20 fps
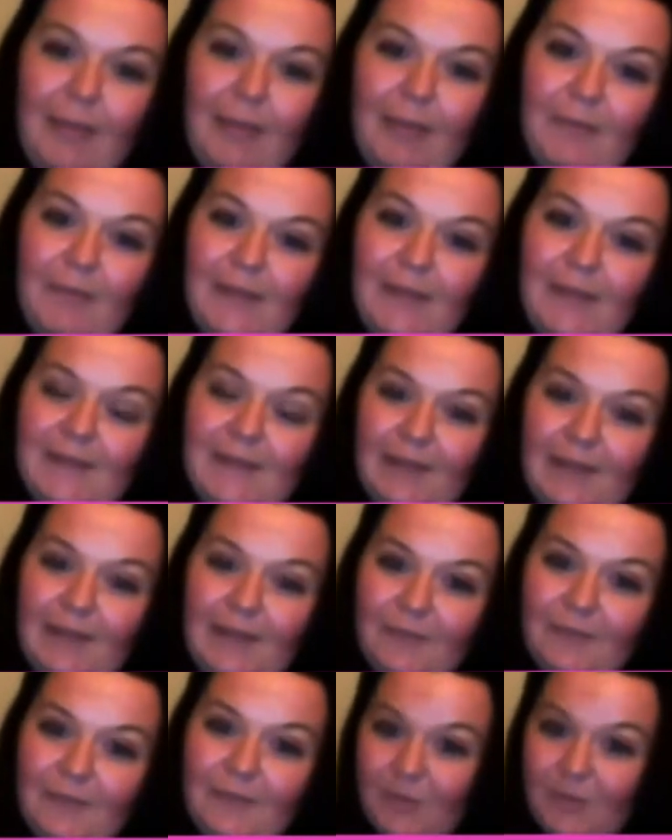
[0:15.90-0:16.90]
Instead of
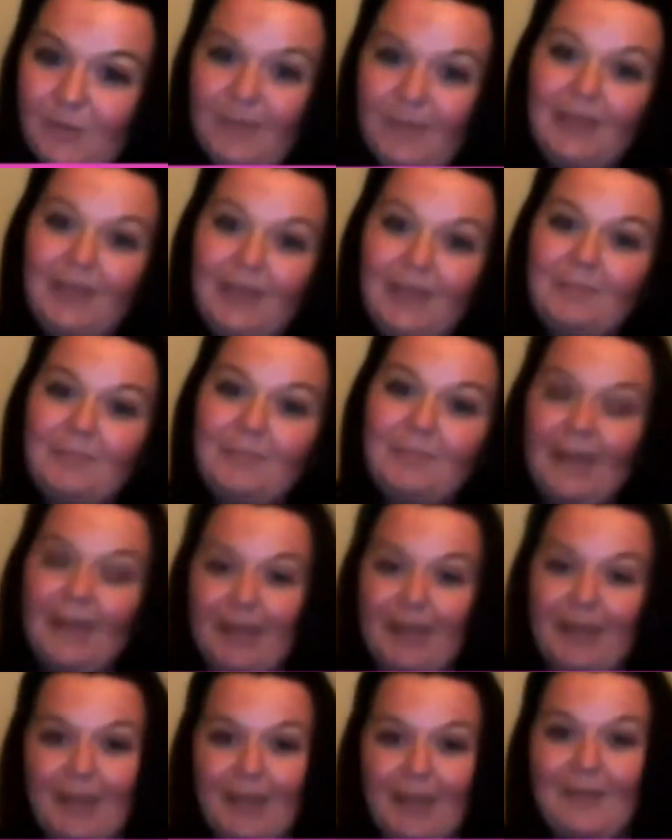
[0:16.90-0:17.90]
just being me and
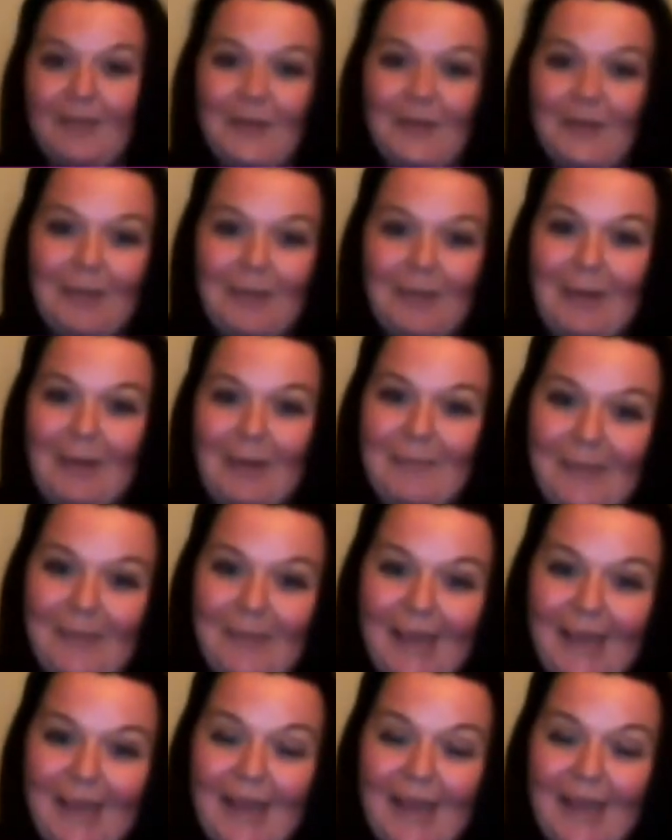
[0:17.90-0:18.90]
hearing all about
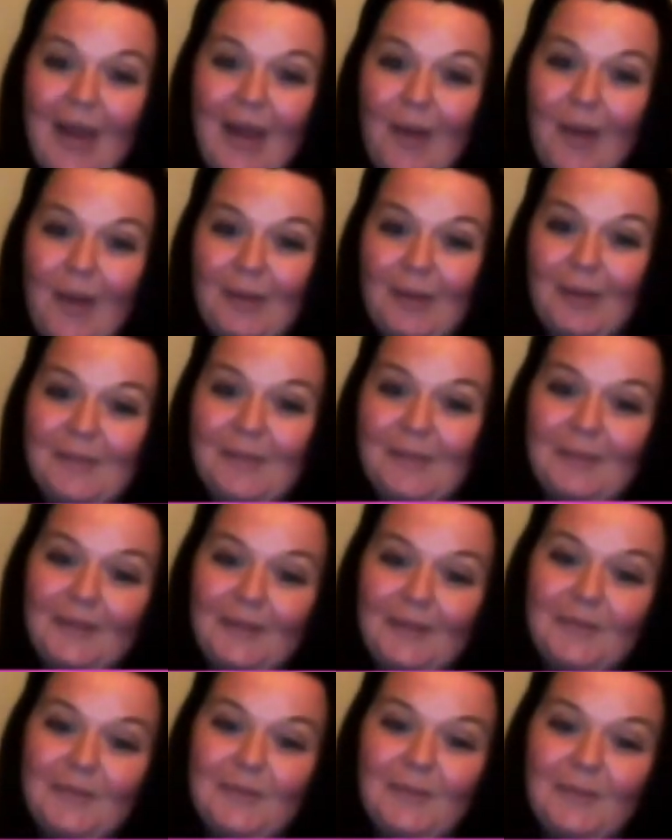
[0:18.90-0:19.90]
me, I wanted to bring
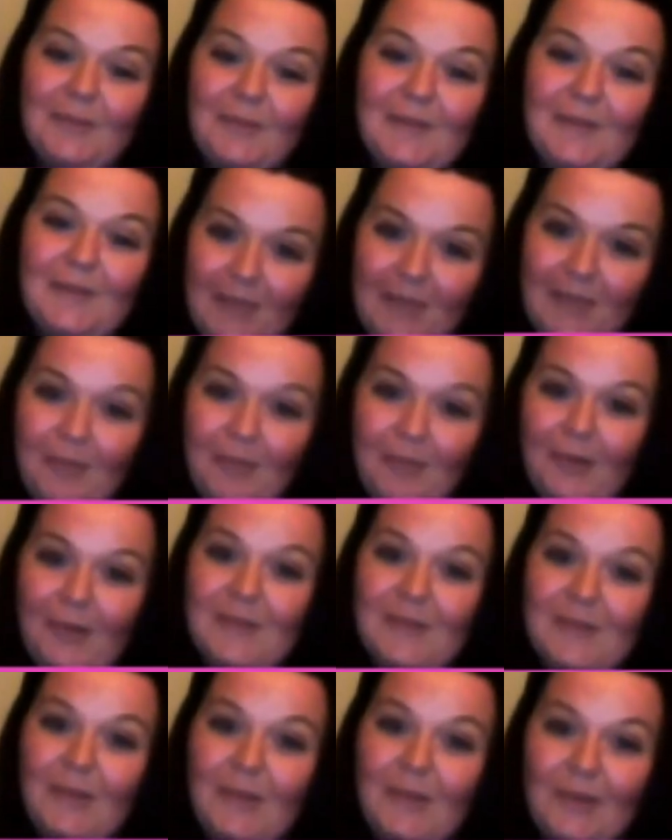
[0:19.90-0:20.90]
some of the team on so
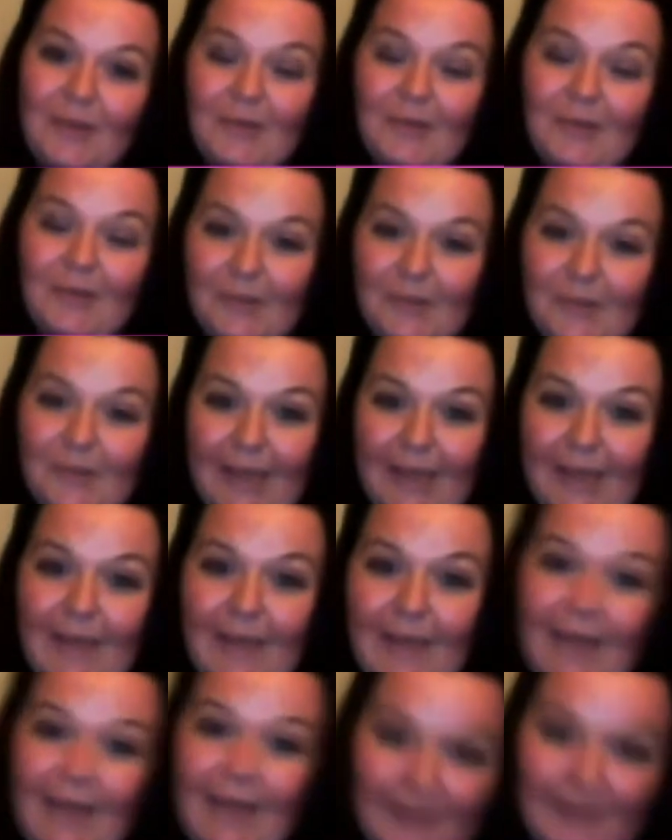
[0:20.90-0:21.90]
that you could hear their
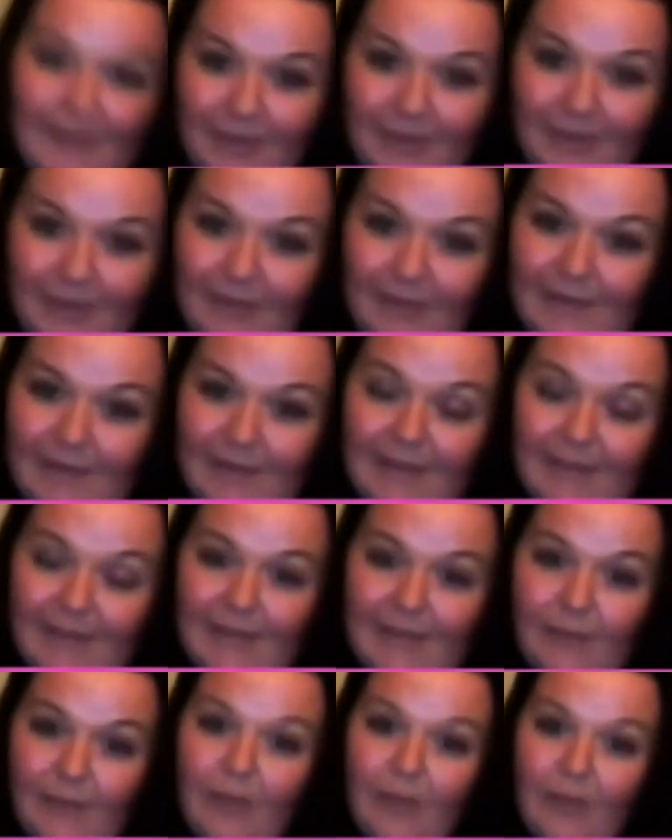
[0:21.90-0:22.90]
experiences
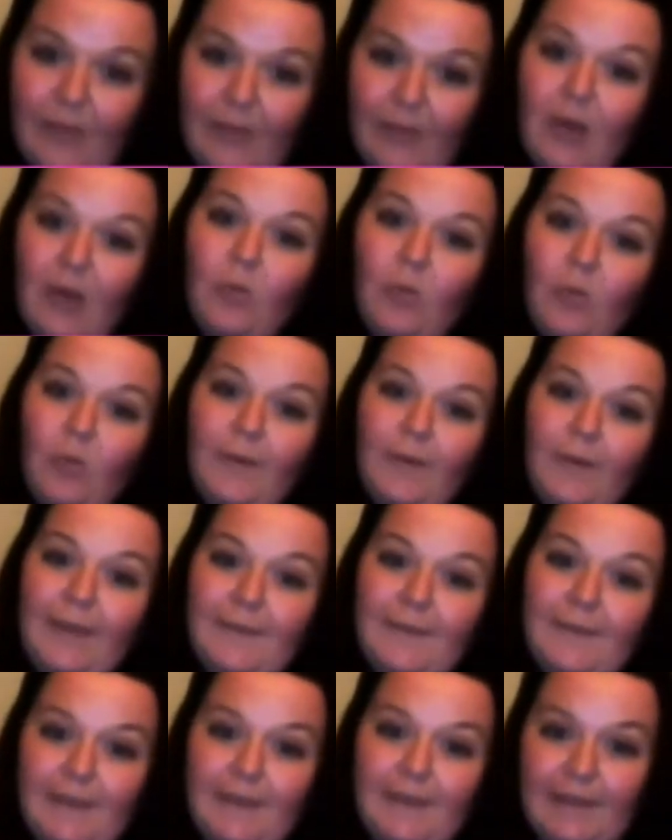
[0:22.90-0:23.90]
of what they've
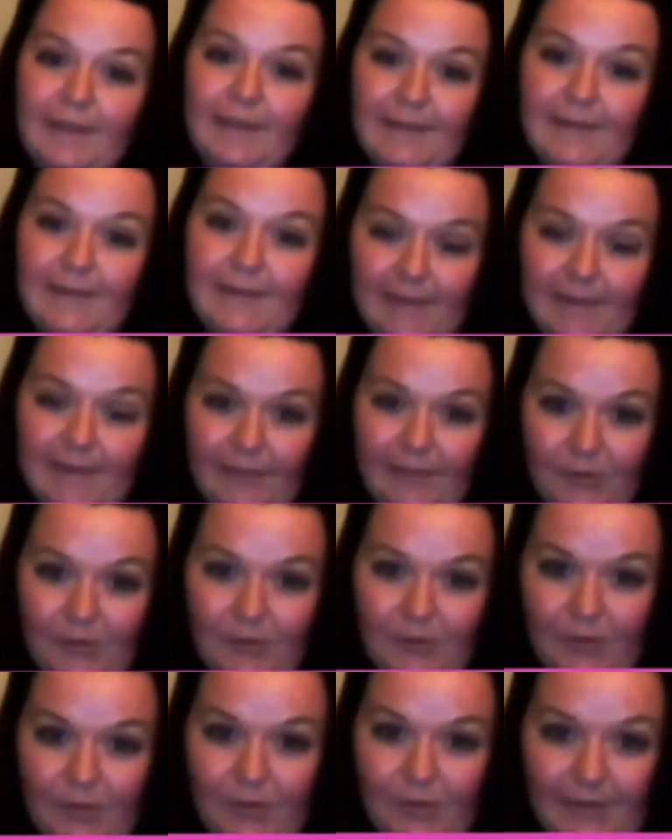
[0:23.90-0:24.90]
seen since they've joined
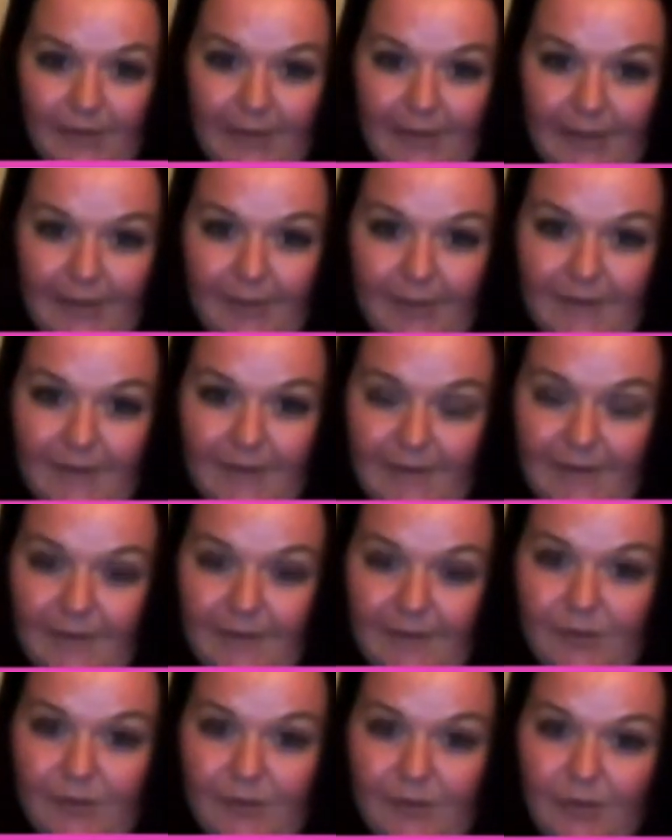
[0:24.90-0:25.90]
our team and since they've
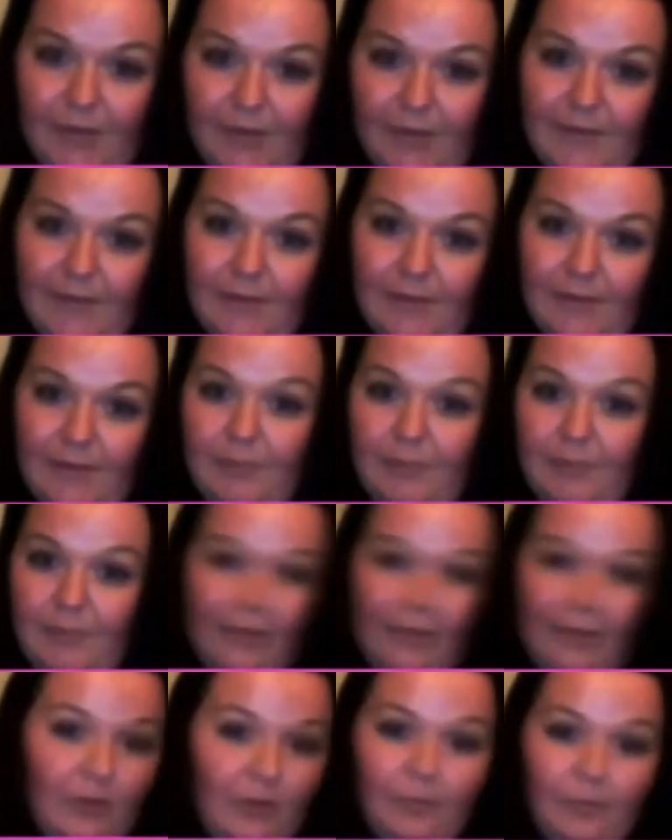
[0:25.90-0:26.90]
joined the brilliant
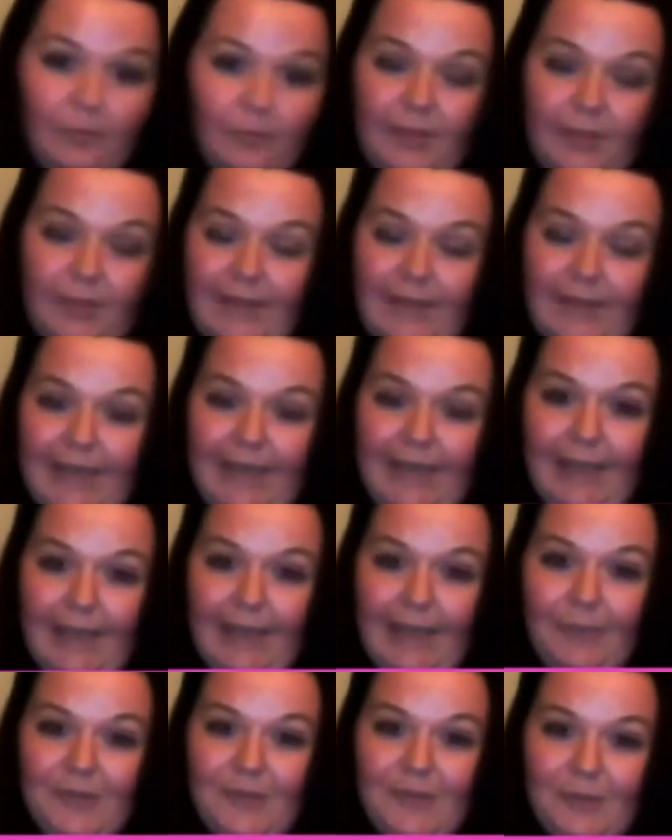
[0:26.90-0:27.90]
company of ILN,
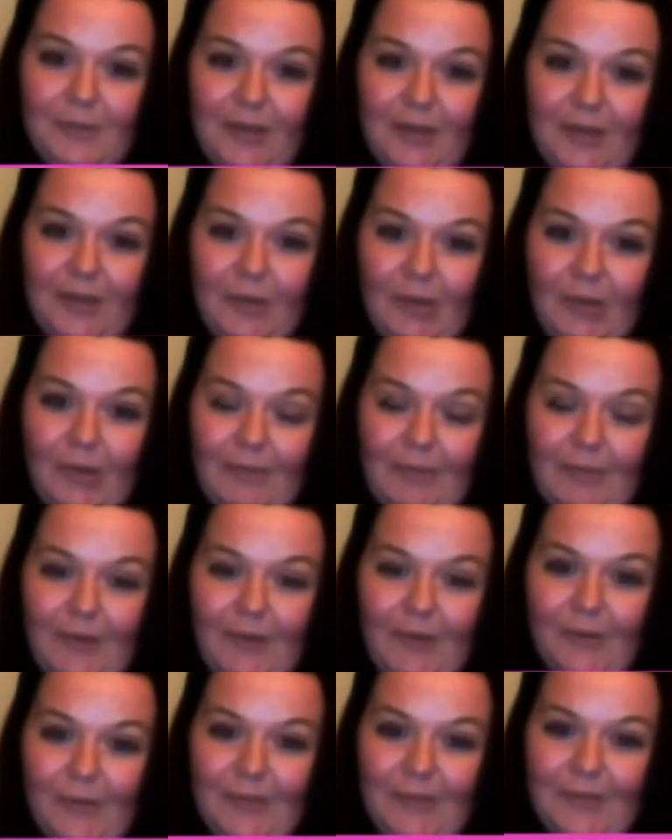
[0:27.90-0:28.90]
which we're all
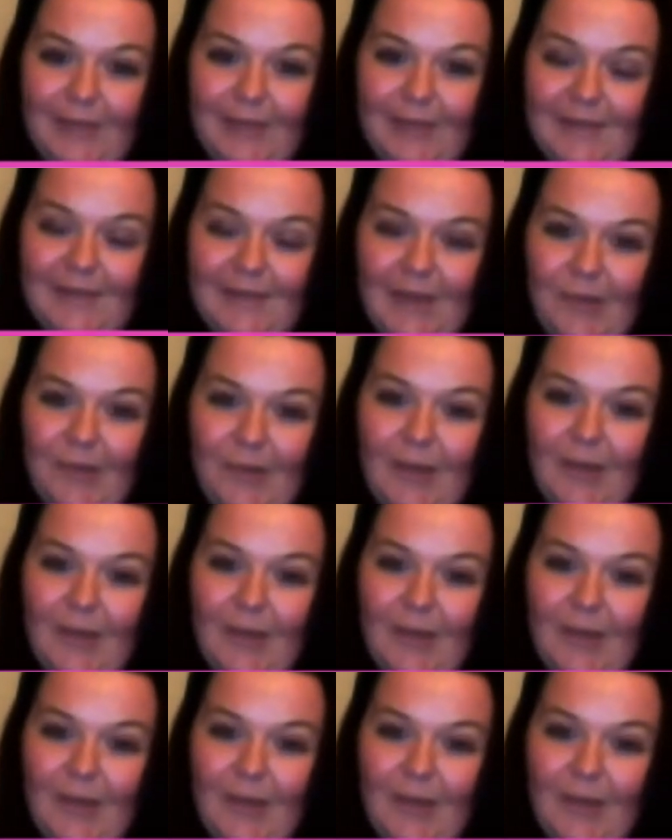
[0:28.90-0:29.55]
involved in. So